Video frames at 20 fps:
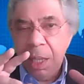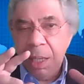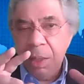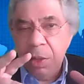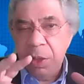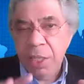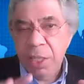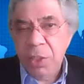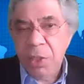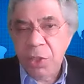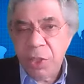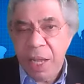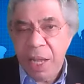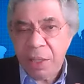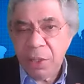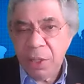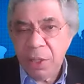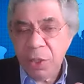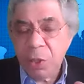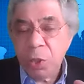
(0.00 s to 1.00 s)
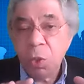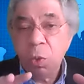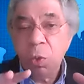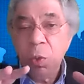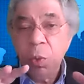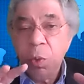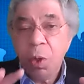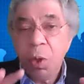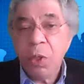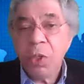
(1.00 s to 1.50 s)
these taxes
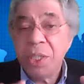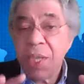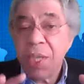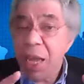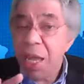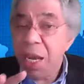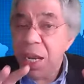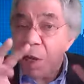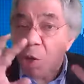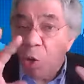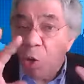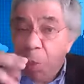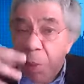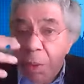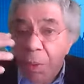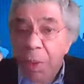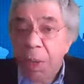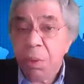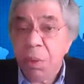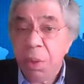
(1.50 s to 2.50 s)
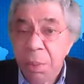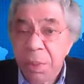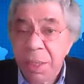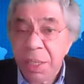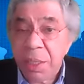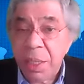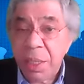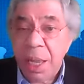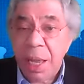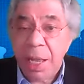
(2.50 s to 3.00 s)
once any global
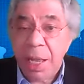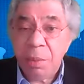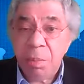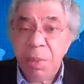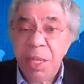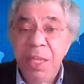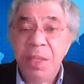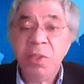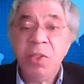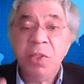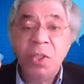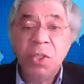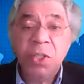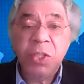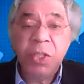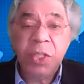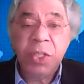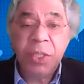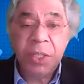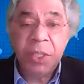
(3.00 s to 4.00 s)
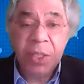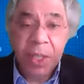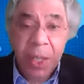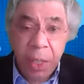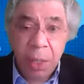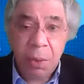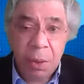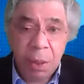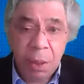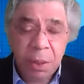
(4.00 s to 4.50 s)
agreement had been
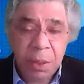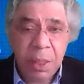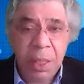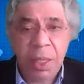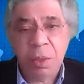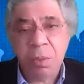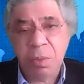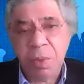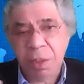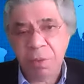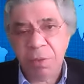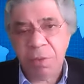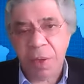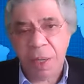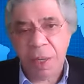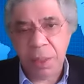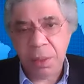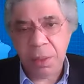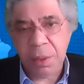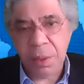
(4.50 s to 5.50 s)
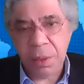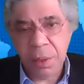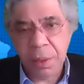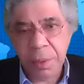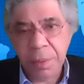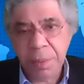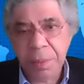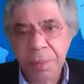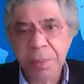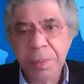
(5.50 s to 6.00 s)
sealed and ratified.
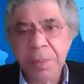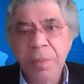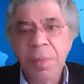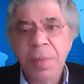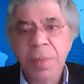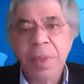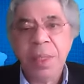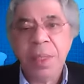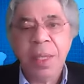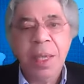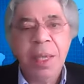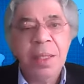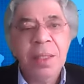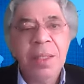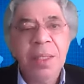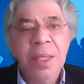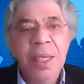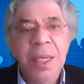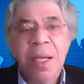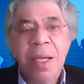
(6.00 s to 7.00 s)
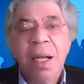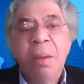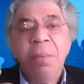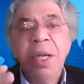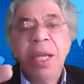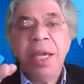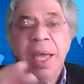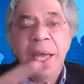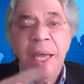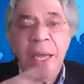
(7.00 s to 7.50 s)
The
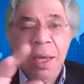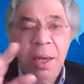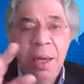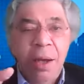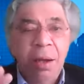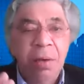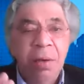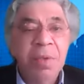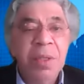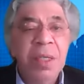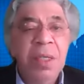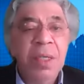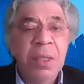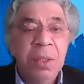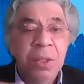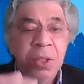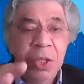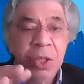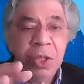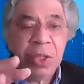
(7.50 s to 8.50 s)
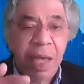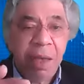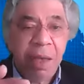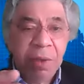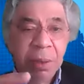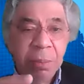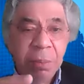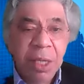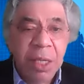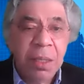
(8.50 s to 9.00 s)
communique of the
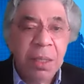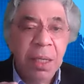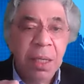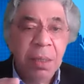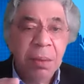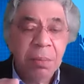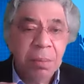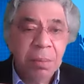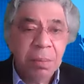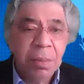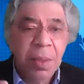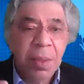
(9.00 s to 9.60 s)
G7 meeting